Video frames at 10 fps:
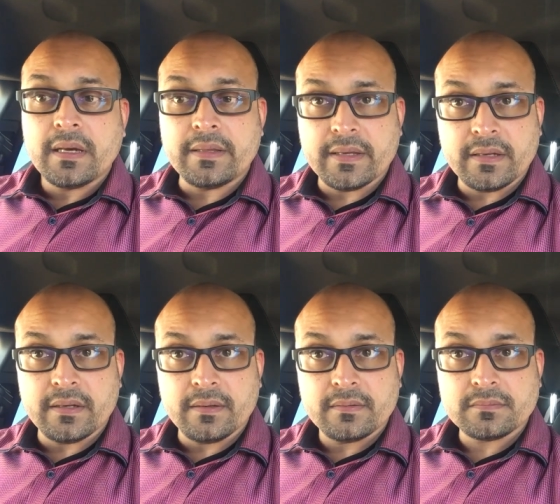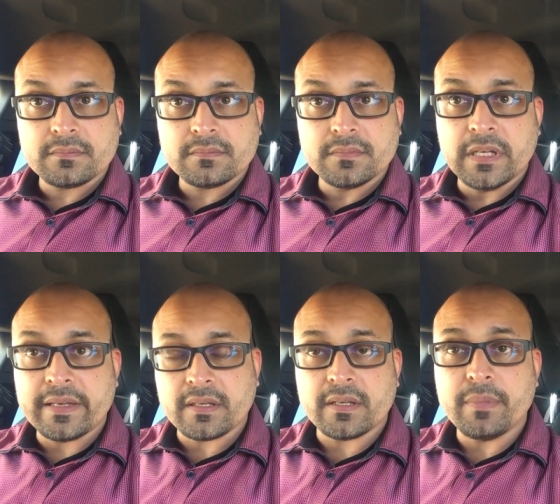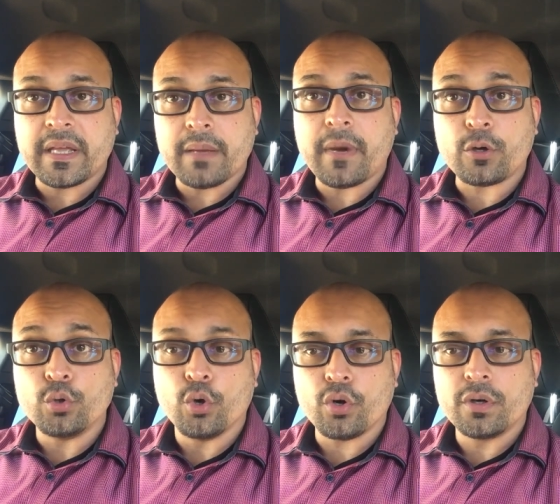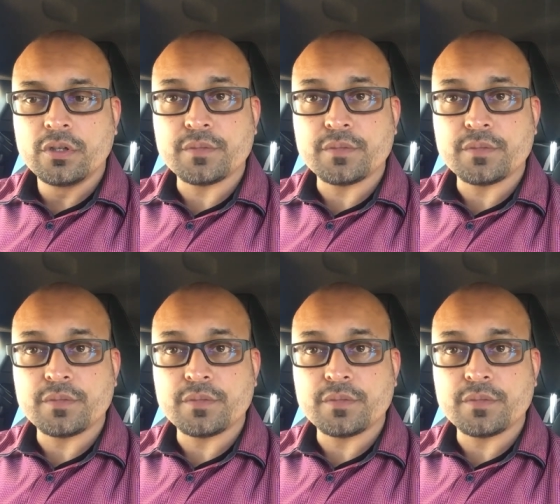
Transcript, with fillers: and then later it became outdoor